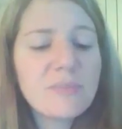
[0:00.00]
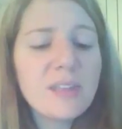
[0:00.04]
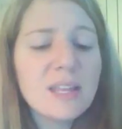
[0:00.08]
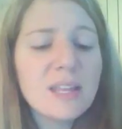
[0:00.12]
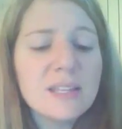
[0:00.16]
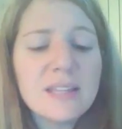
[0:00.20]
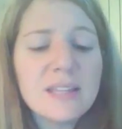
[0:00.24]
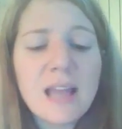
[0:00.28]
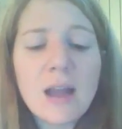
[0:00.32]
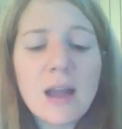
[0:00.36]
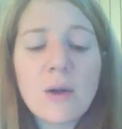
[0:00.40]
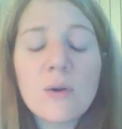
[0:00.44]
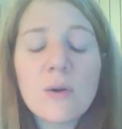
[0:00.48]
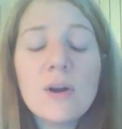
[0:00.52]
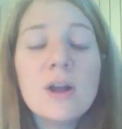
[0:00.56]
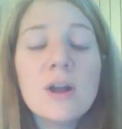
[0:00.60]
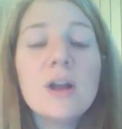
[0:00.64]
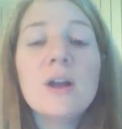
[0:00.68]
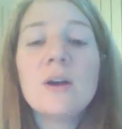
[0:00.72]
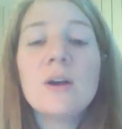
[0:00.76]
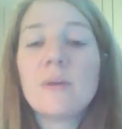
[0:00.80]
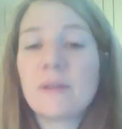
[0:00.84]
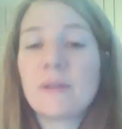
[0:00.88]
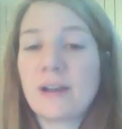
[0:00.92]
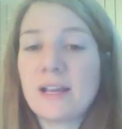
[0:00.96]
Now,
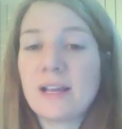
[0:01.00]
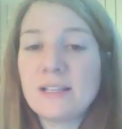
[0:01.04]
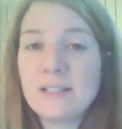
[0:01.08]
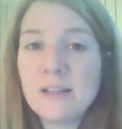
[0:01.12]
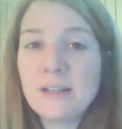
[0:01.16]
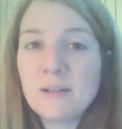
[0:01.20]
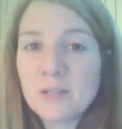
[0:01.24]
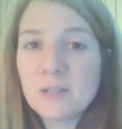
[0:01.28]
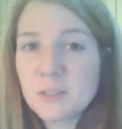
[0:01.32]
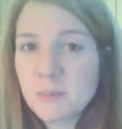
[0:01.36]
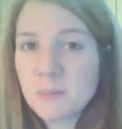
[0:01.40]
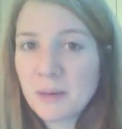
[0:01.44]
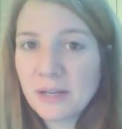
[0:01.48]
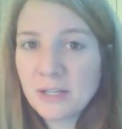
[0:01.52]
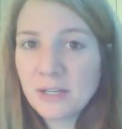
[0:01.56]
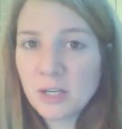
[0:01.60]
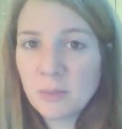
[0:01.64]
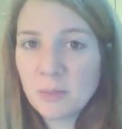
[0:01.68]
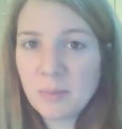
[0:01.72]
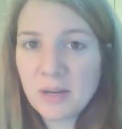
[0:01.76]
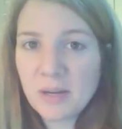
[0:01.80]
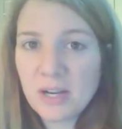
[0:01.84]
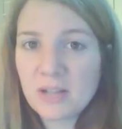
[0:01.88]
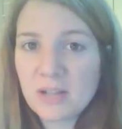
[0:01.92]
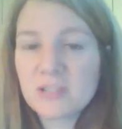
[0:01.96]
when I say respond to
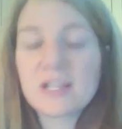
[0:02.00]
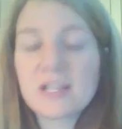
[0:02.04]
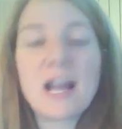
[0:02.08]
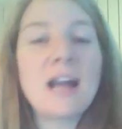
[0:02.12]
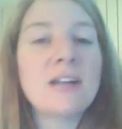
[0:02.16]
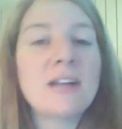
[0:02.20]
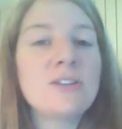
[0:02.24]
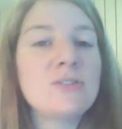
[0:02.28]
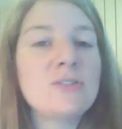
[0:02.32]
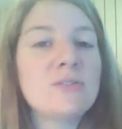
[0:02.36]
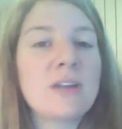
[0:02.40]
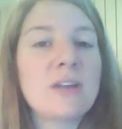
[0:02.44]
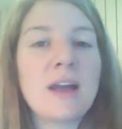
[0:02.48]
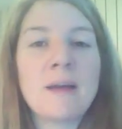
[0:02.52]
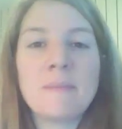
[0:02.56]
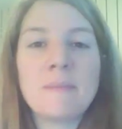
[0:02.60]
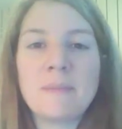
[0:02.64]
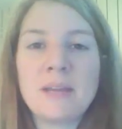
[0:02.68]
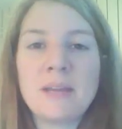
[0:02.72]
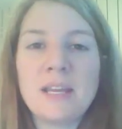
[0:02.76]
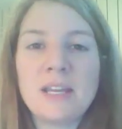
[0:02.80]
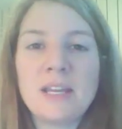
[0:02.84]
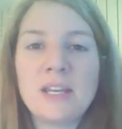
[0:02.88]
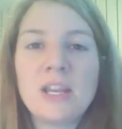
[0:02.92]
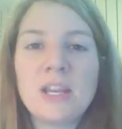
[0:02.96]
your peers, I do not
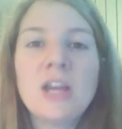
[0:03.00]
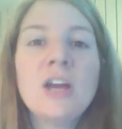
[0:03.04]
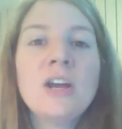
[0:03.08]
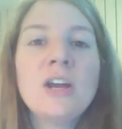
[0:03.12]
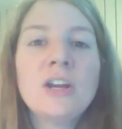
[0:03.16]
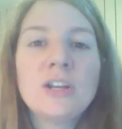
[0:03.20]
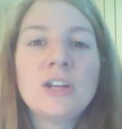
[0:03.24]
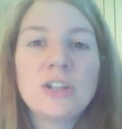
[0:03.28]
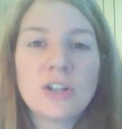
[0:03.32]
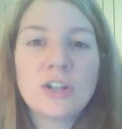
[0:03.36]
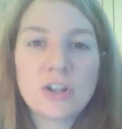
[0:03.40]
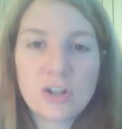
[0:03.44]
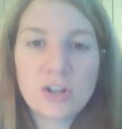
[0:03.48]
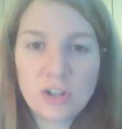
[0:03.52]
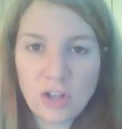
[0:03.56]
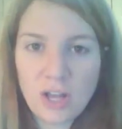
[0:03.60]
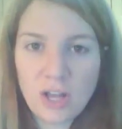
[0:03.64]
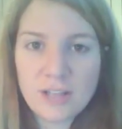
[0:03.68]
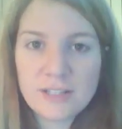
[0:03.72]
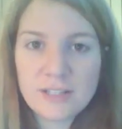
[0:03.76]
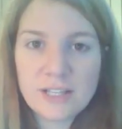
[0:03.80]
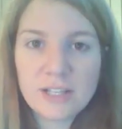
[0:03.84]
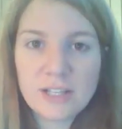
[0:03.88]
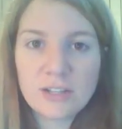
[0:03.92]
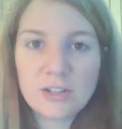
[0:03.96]
mean your
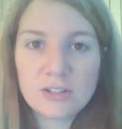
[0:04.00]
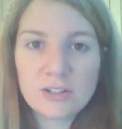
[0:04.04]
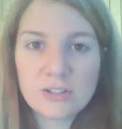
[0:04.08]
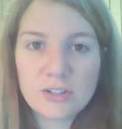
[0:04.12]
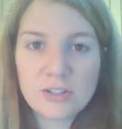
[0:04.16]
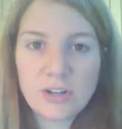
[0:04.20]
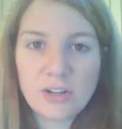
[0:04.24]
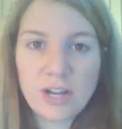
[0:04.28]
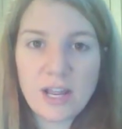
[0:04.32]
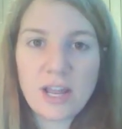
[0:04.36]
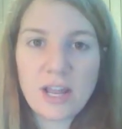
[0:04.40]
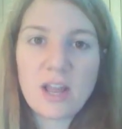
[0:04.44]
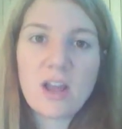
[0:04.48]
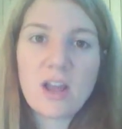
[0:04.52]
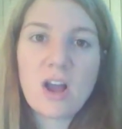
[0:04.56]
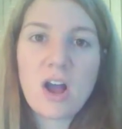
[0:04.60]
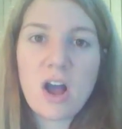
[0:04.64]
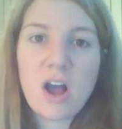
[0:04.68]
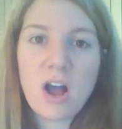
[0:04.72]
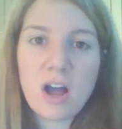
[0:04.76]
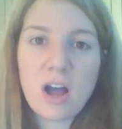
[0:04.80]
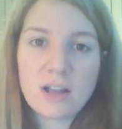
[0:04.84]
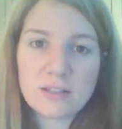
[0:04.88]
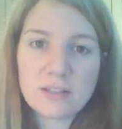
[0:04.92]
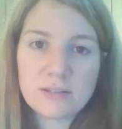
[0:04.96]
glossing looked great.
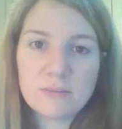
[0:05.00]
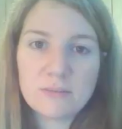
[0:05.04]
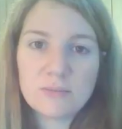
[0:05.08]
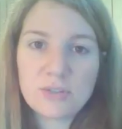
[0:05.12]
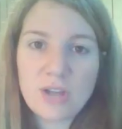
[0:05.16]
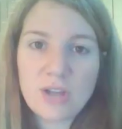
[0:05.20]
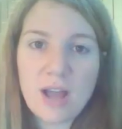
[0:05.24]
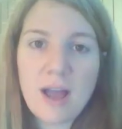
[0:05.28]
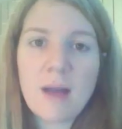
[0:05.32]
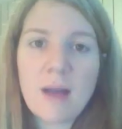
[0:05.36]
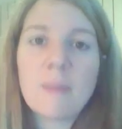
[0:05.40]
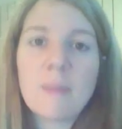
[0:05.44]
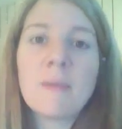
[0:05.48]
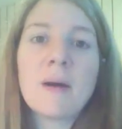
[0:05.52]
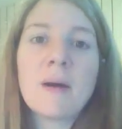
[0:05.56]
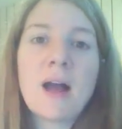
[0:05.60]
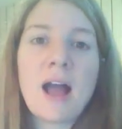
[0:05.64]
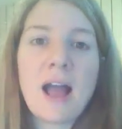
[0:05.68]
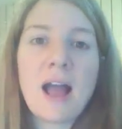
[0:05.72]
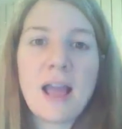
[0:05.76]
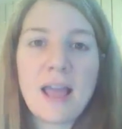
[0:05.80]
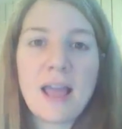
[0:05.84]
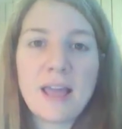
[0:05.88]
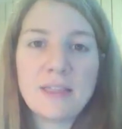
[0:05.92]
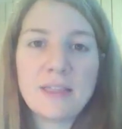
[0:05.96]
Awesome job.
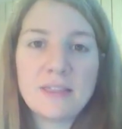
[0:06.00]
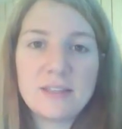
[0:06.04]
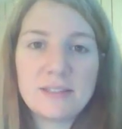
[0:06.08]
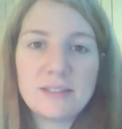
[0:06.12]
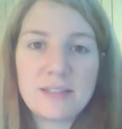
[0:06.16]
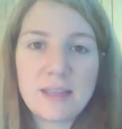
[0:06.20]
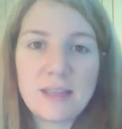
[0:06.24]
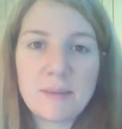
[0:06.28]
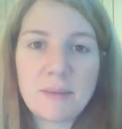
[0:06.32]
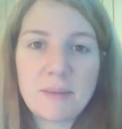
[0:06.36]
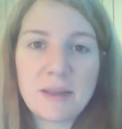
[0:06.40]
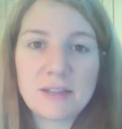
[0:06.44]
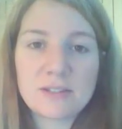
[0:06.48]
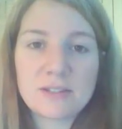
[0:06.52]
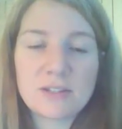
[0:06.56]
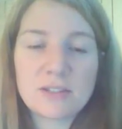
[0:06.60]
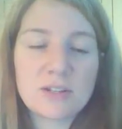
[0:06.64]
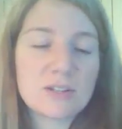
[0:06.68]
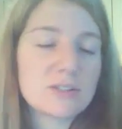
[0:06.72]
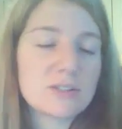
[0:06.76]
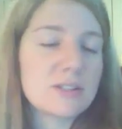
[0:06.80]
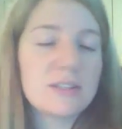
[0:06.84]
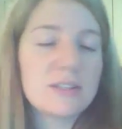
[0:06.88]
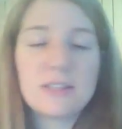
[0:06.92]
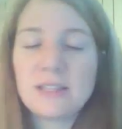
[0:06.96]
I had the same
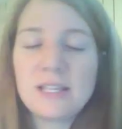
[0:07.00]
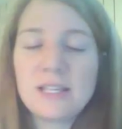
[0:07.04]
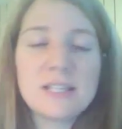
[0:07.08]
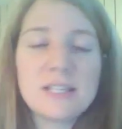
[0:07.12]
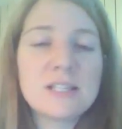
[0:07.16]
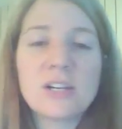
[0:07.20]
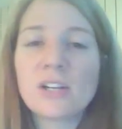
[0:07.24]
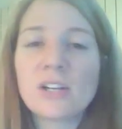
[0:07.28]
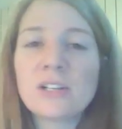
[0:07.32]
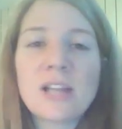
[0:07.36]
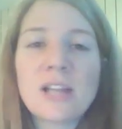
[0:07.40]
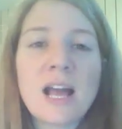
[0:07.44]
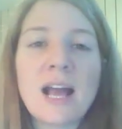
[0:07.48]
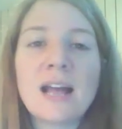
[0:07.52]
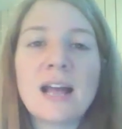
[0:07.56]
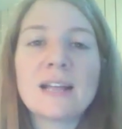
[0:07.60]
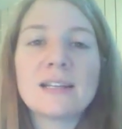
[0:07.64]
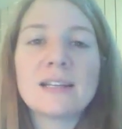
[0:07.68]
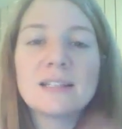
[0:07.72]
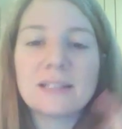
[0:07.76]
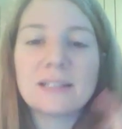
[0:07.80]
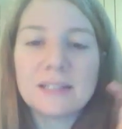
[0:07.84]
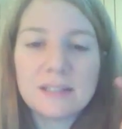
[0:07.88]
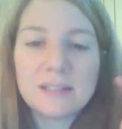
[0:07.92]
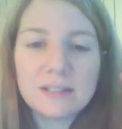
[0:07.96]
answers. These are
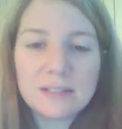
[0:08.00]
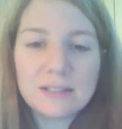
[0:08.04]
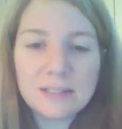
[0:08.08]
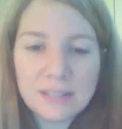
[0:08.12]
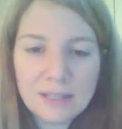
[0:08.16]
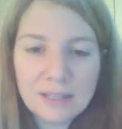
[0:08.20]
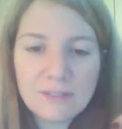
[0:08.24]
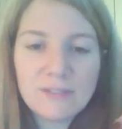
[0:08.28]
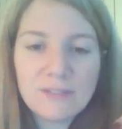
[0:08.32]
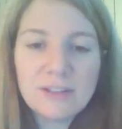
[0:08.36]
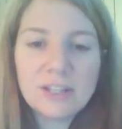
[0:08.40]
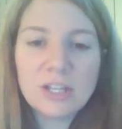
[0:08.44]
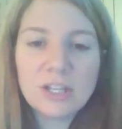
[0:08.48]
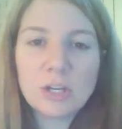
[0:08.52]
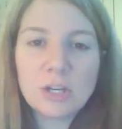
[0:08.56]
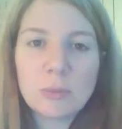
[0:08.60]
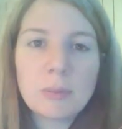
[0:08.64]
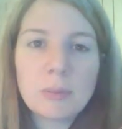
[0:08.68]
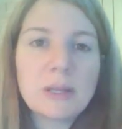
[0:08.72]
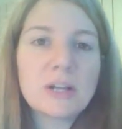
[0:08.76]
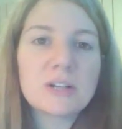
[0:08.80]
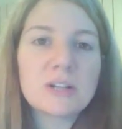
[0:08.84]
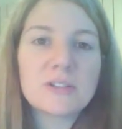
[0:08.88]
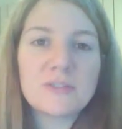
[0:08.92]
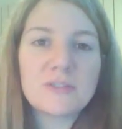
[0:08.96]
not giving your
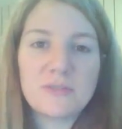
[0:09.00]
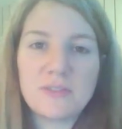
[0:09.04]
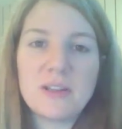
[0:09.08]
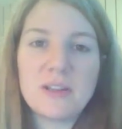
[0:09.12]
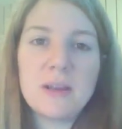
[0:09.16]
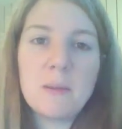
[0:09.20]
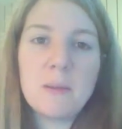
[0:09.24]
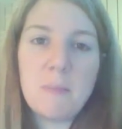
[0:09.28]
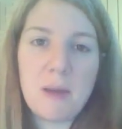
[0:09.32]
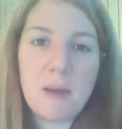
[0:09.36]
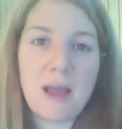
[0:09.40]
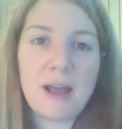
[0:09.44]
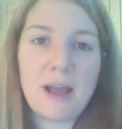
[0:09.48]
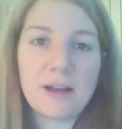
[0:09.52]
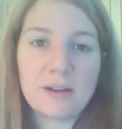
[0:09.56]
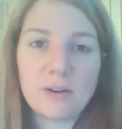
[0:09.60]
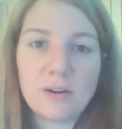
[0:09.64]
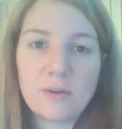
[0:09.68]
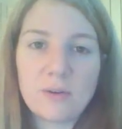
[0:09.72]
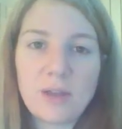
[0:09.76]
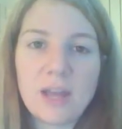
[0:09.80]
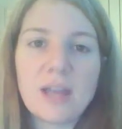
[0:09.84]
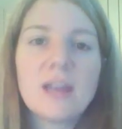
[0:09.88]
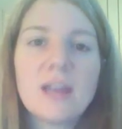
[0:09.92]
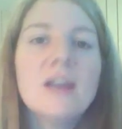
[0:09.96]
peers feedback,
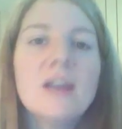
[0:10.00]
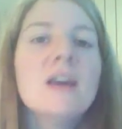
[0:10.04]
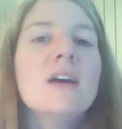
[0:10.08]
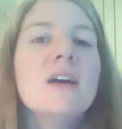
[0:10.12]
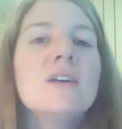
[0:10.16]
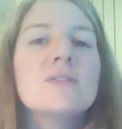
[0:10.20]
okay?